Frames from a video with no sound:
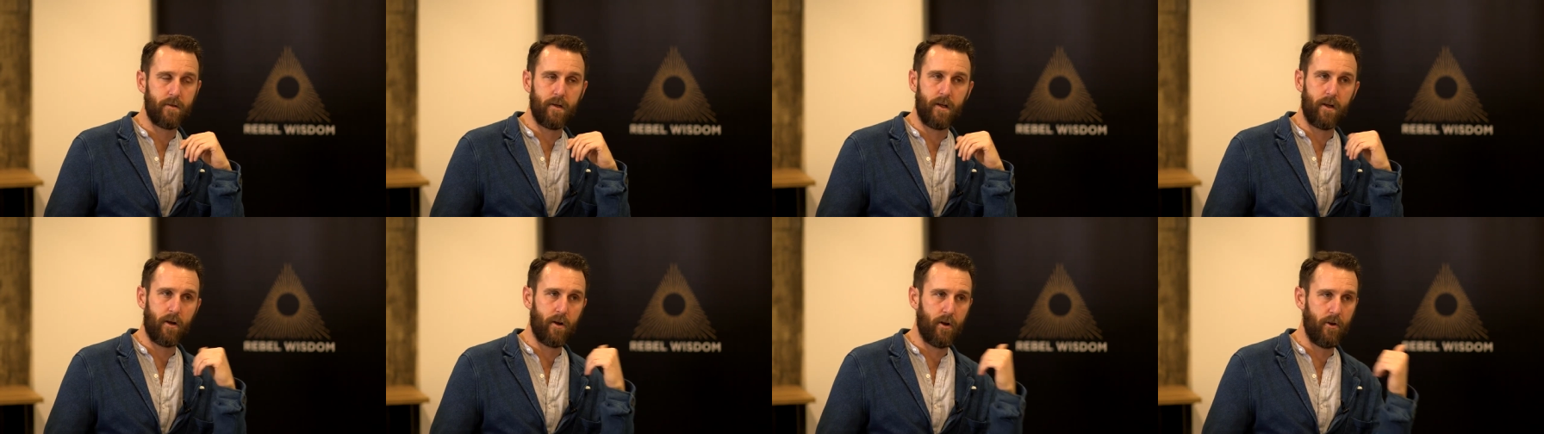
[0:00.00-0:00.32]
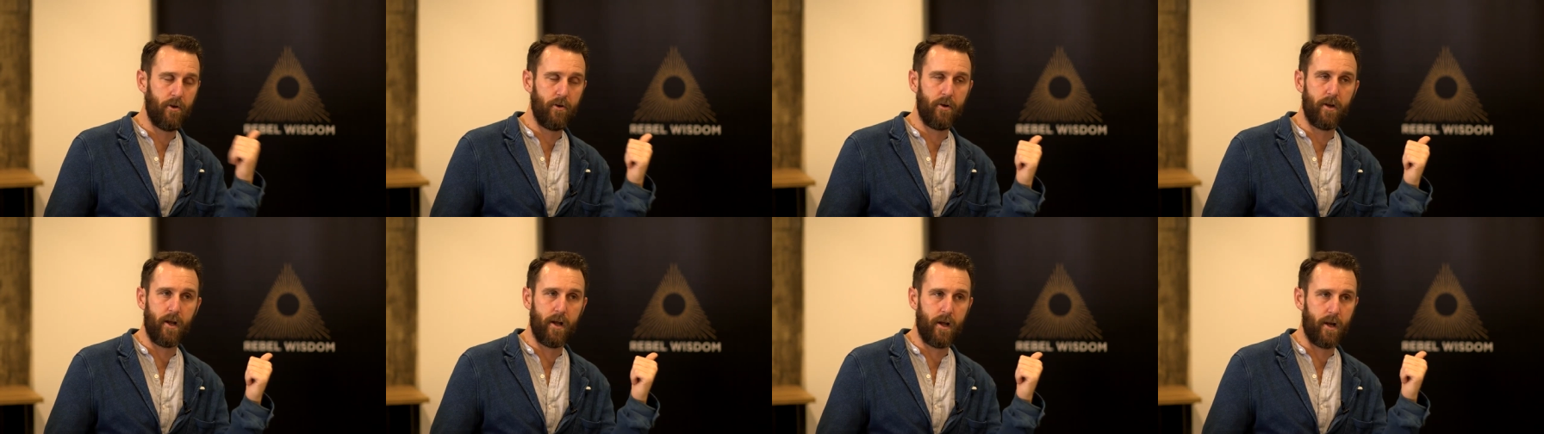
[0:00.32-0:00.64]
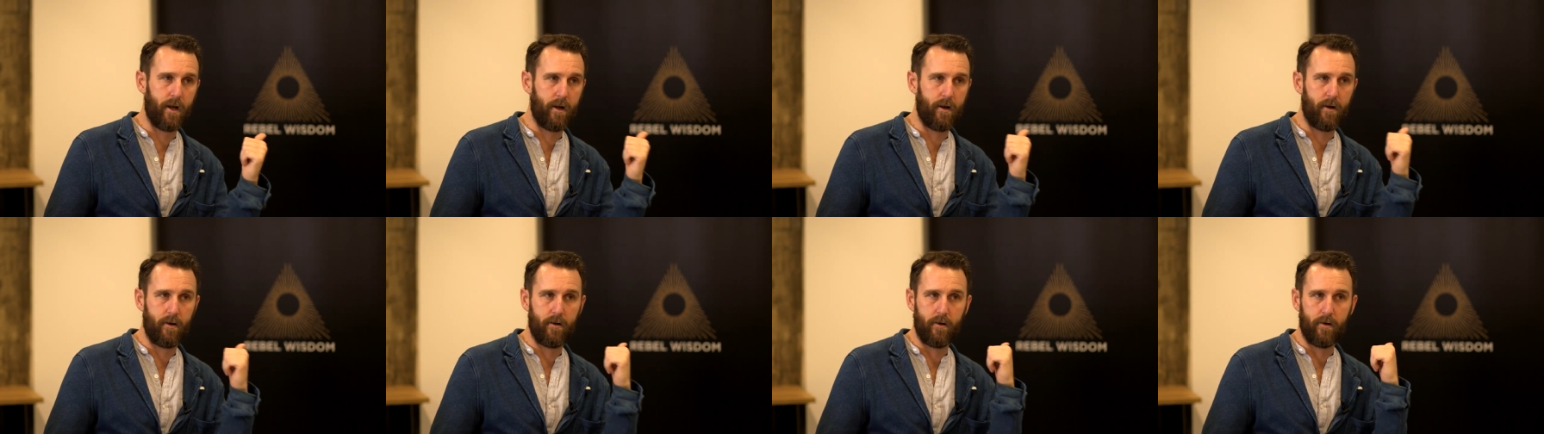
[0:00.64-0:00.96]

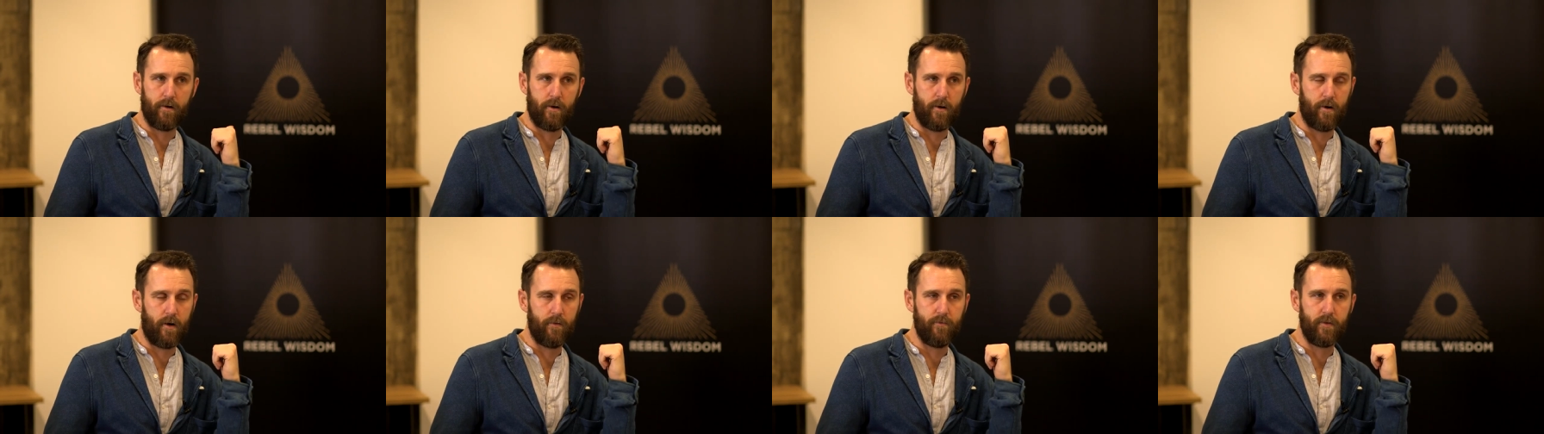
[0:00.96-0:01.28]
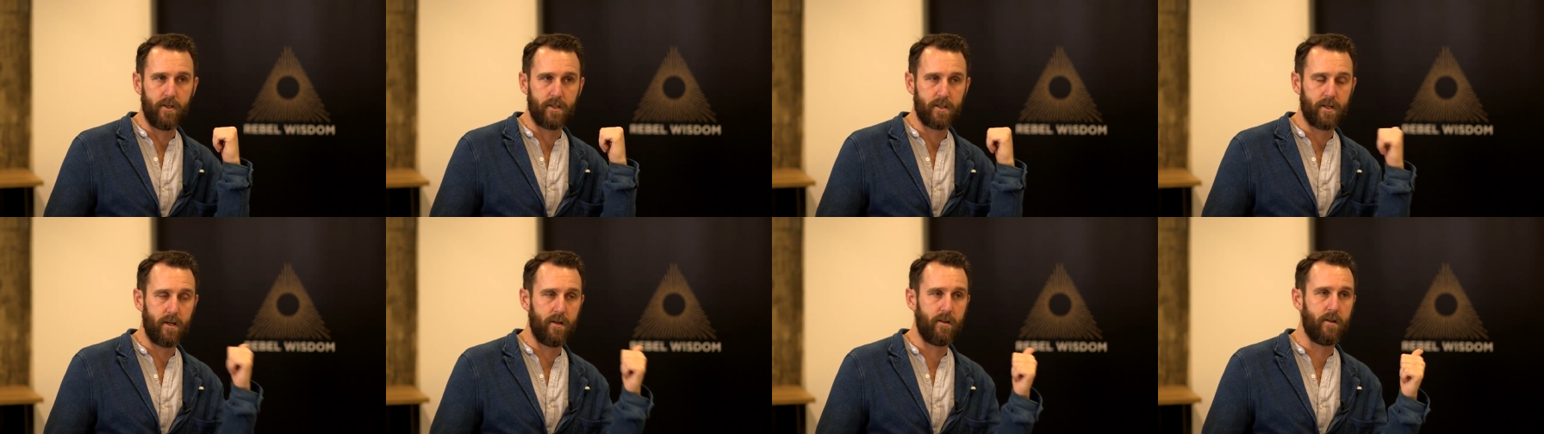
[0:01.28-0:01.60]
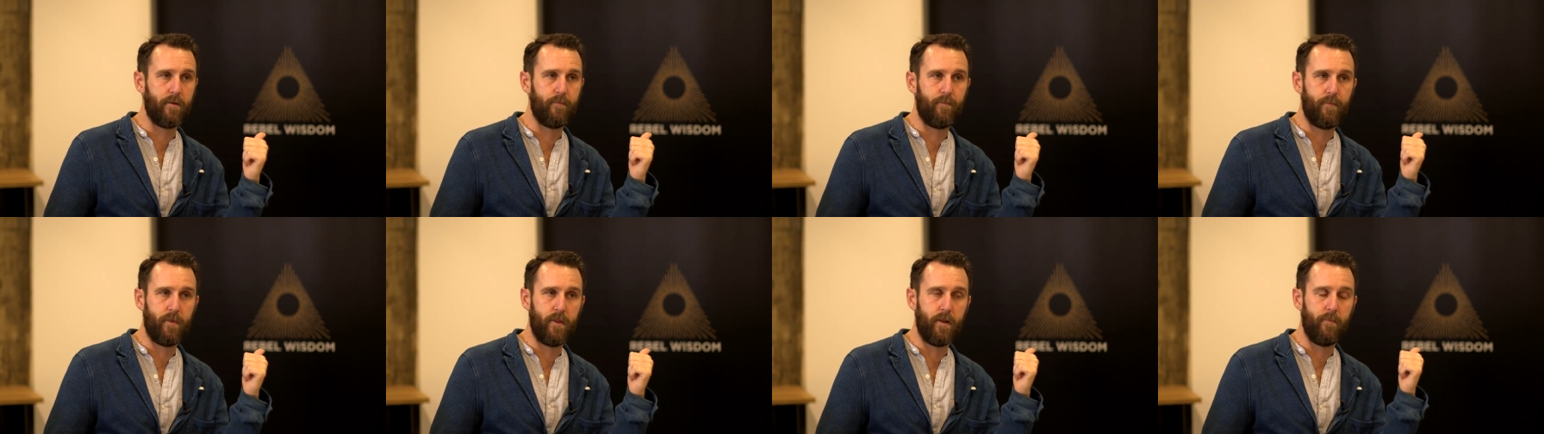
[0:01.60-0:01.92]
including obviously the,
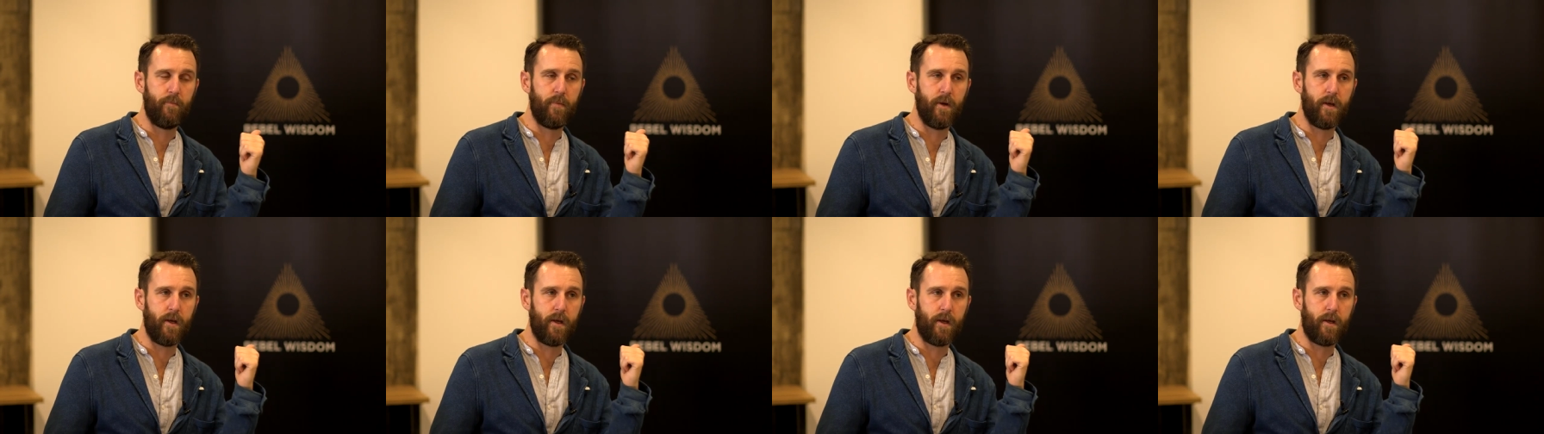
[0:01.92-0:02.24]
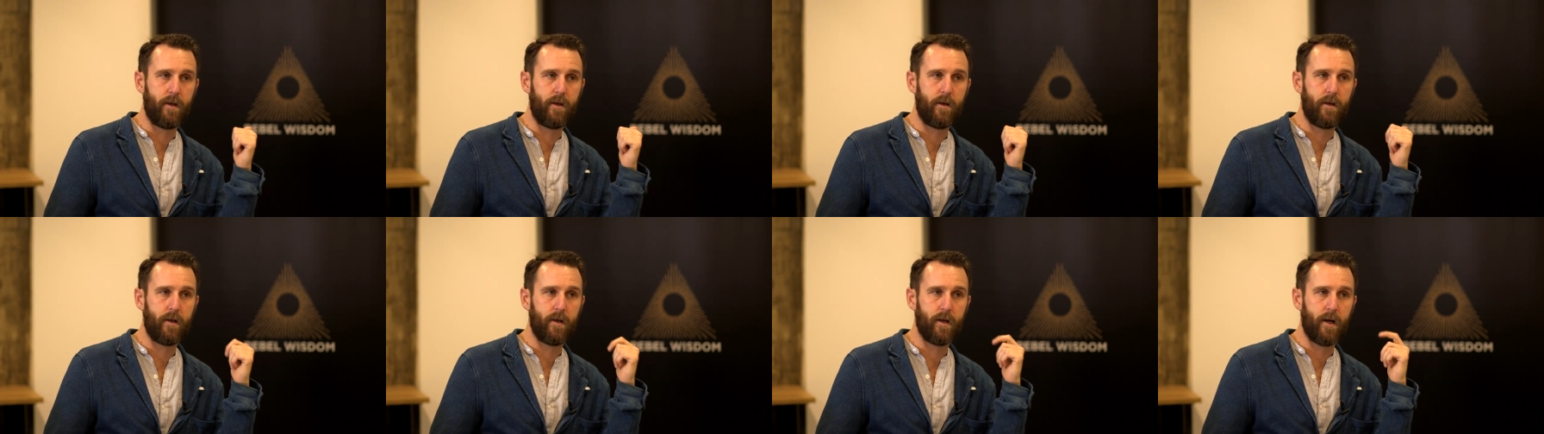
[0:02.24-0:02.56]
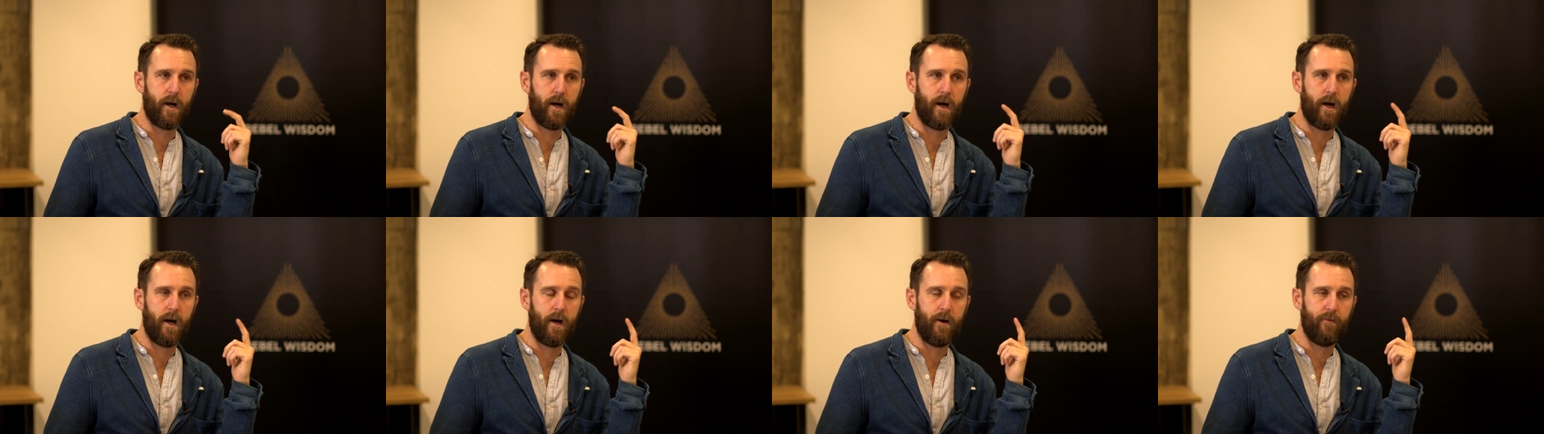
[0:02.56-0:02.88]
the big
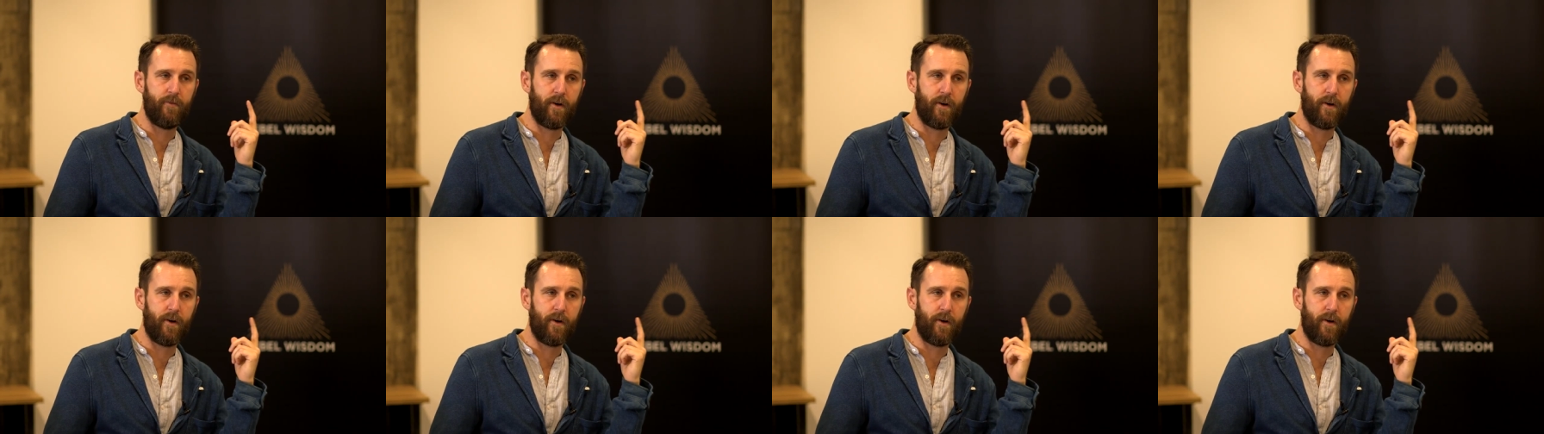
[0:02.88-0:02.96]
uh,